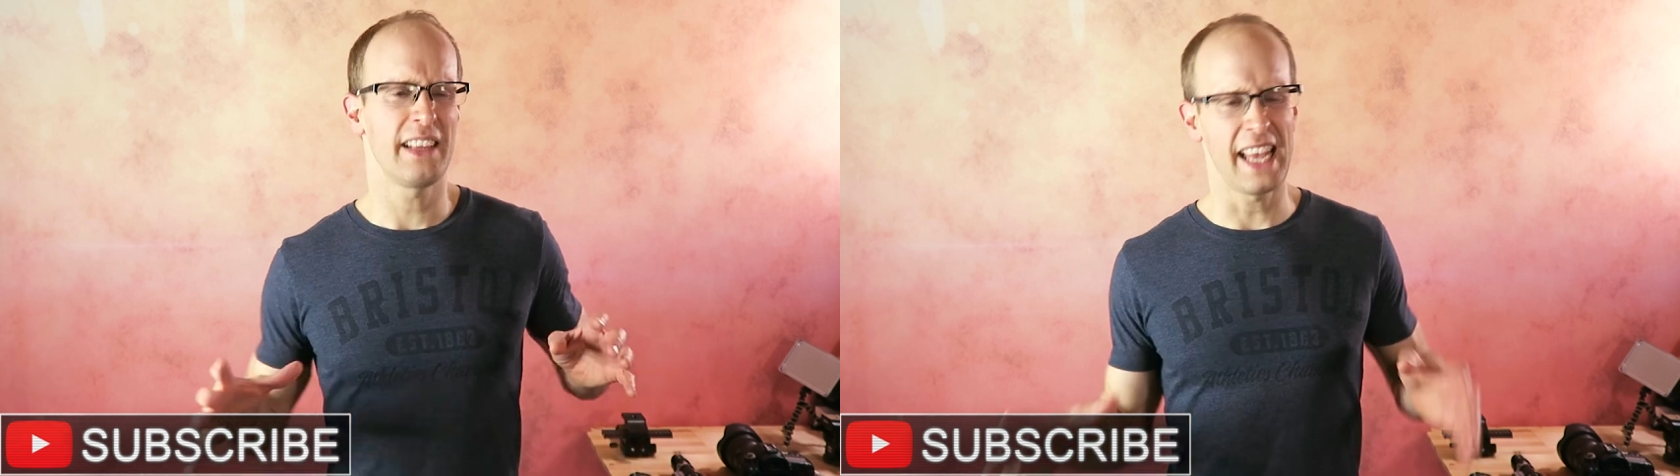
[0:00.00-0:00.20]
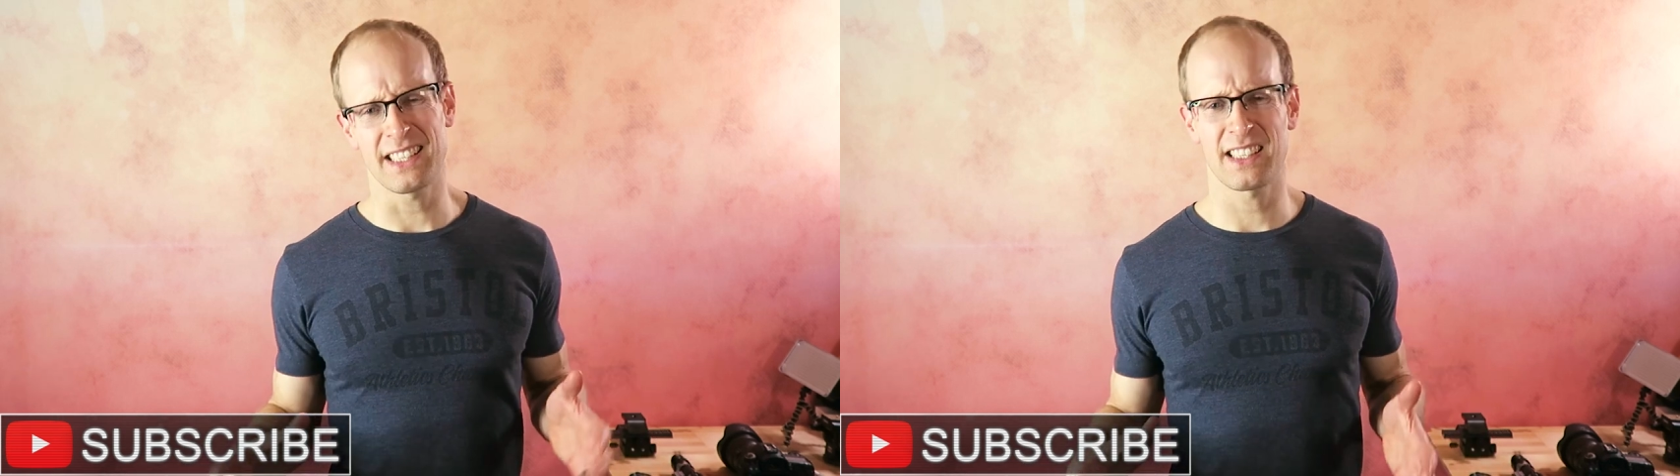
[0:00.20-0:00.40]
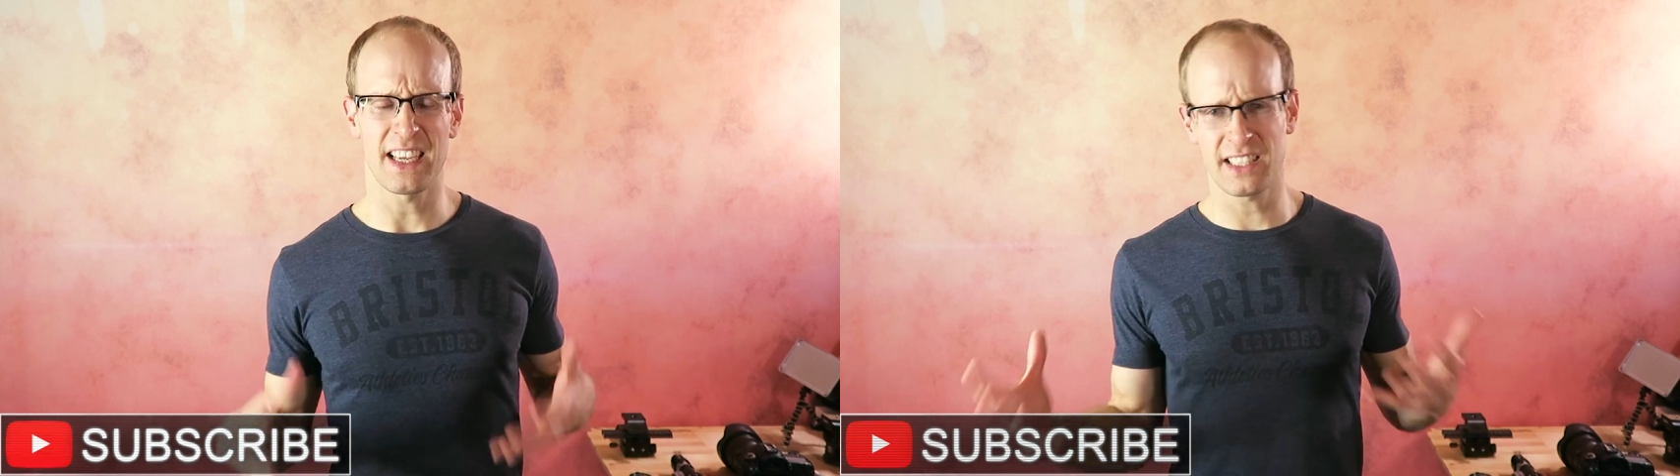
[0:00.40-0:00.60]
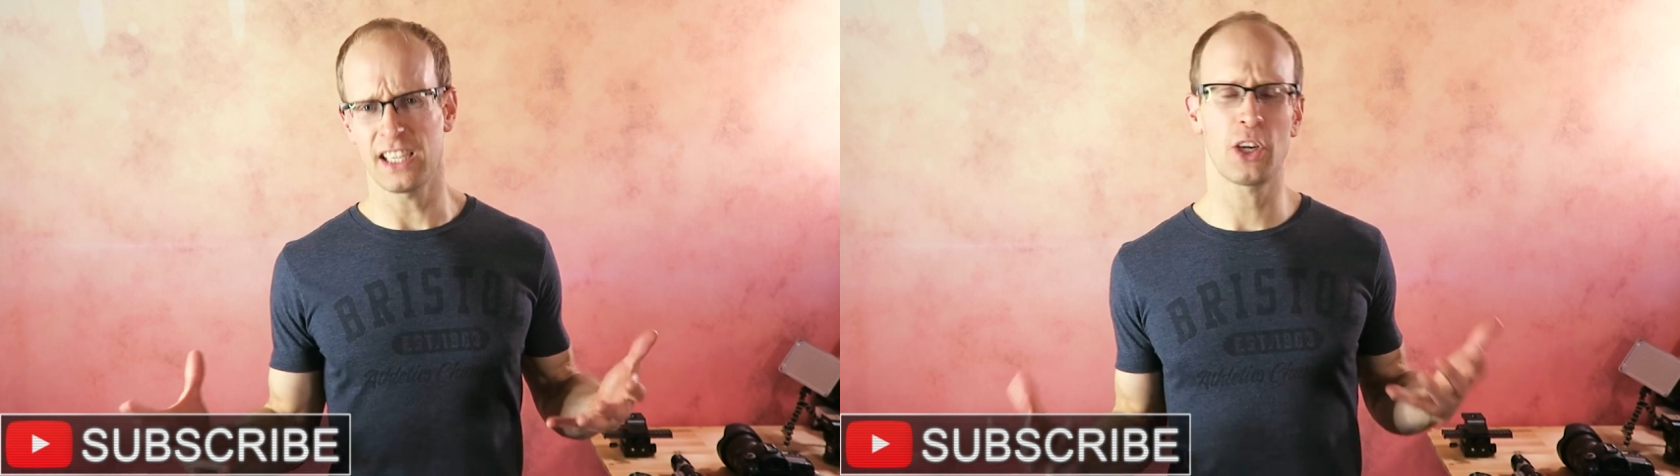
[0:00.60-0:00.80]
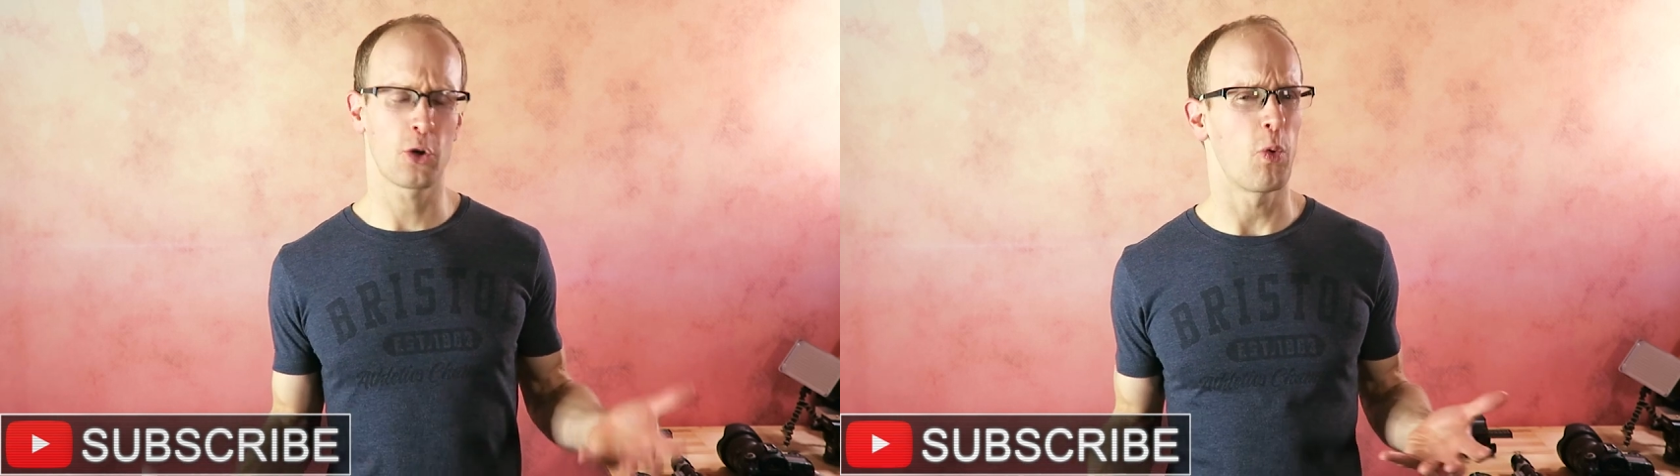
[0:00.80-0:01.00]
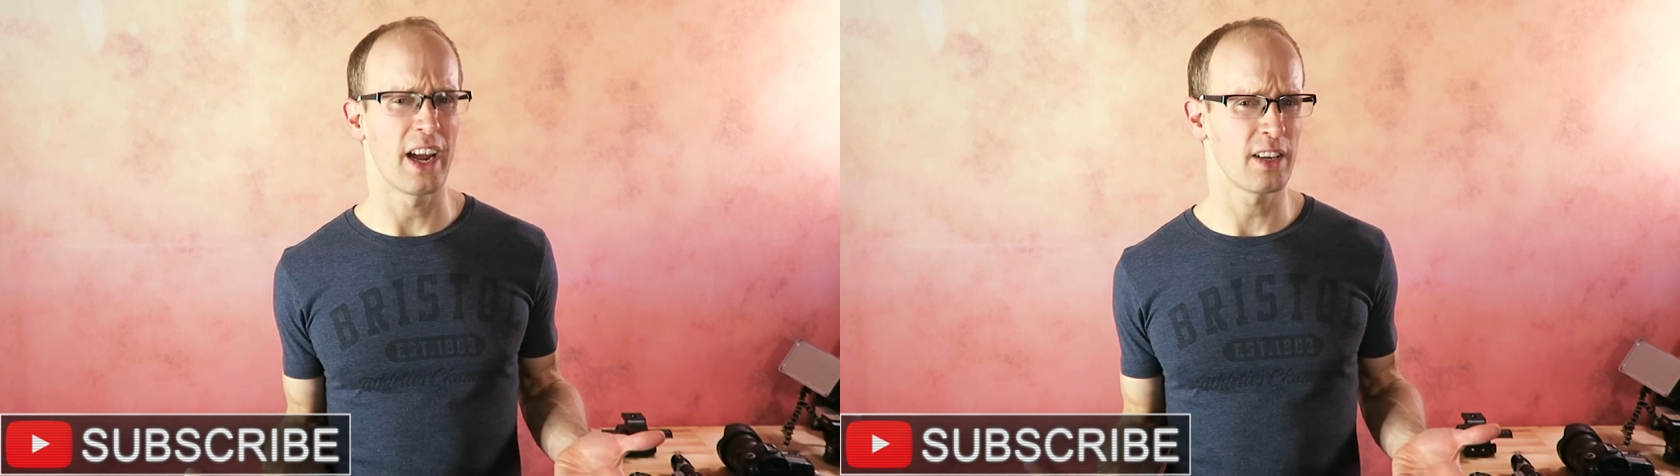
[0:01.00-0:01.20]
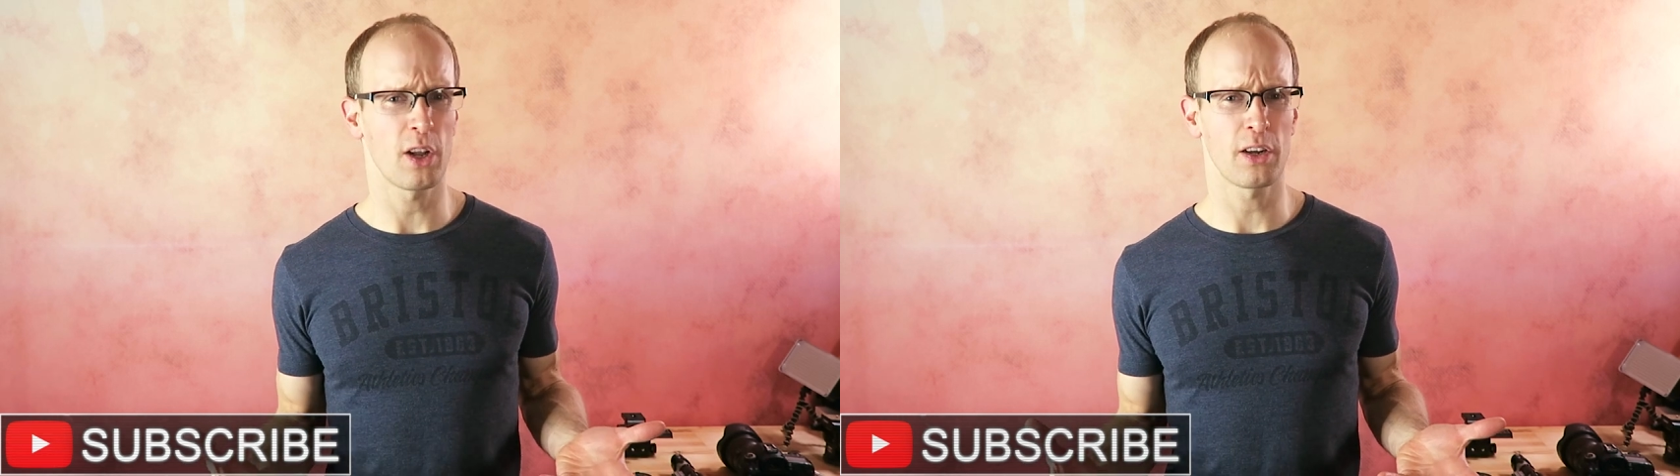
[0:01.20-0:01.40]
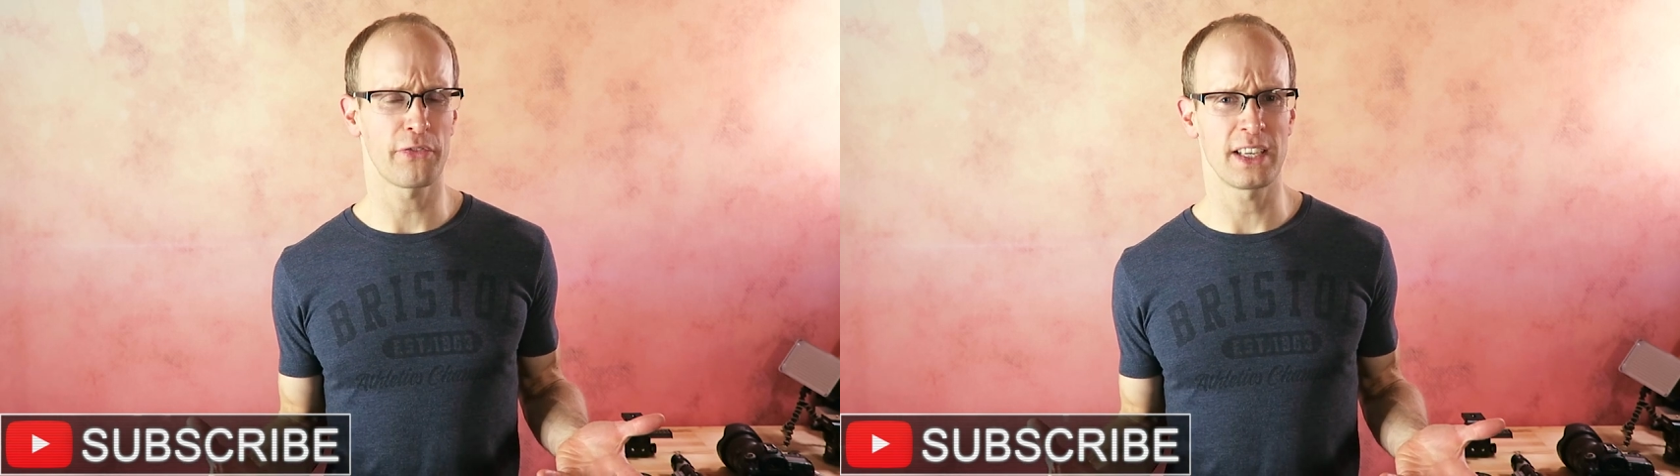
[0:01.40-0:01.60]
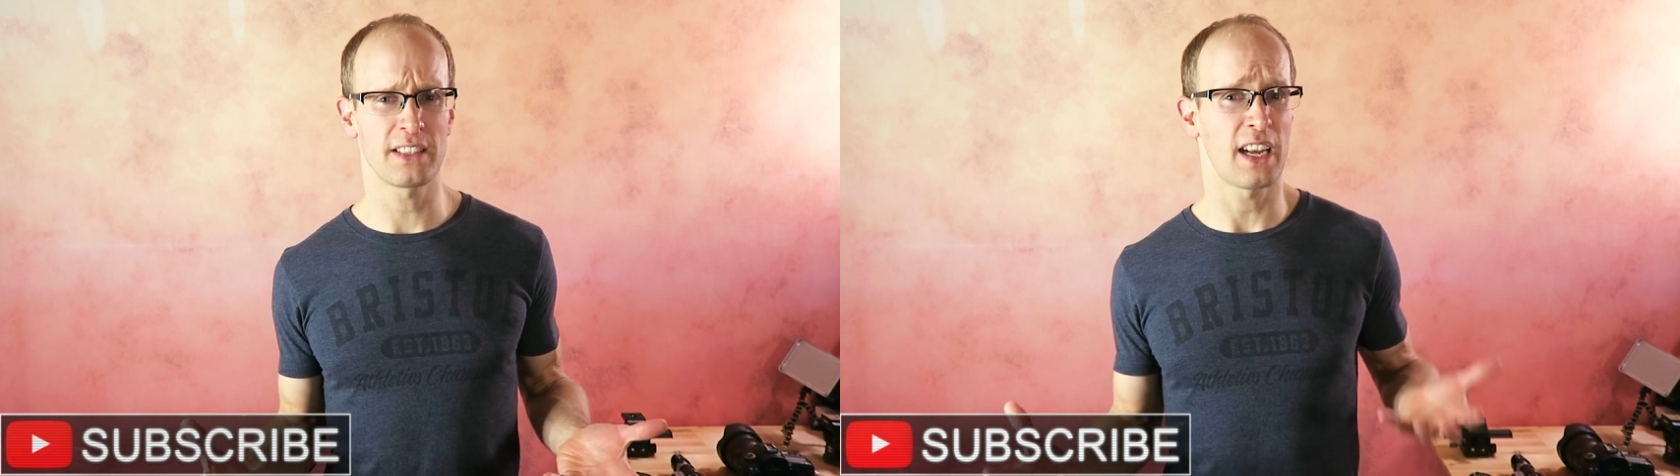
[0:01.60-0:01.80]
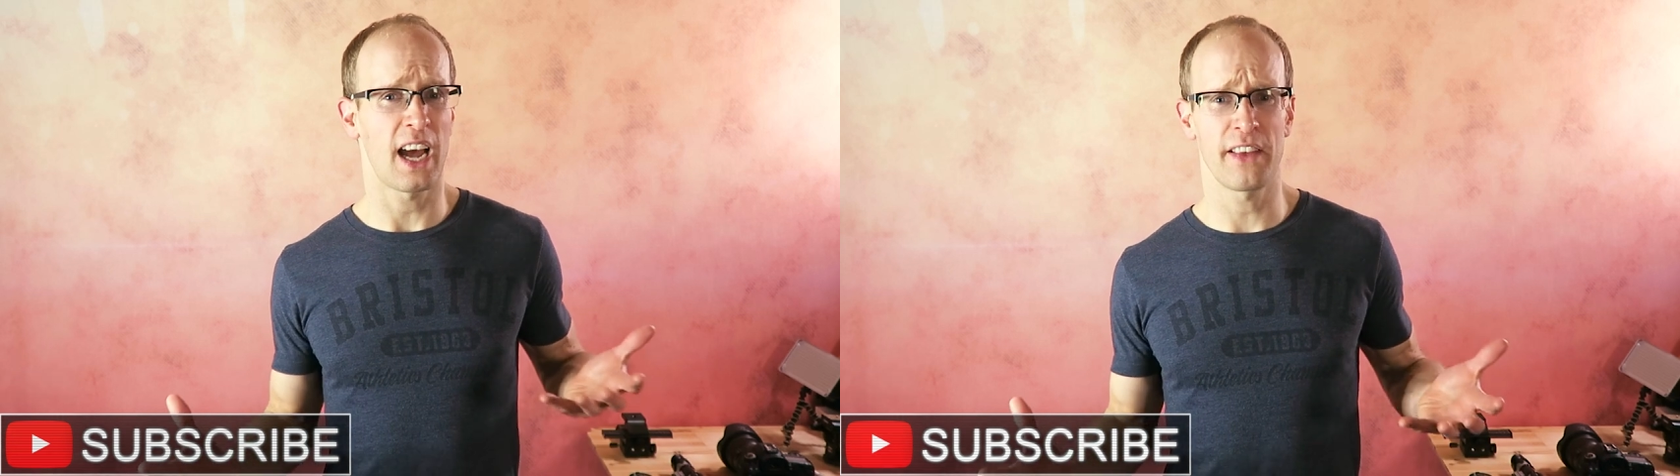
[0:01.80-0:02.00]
Yes, there's still quite a lot of things that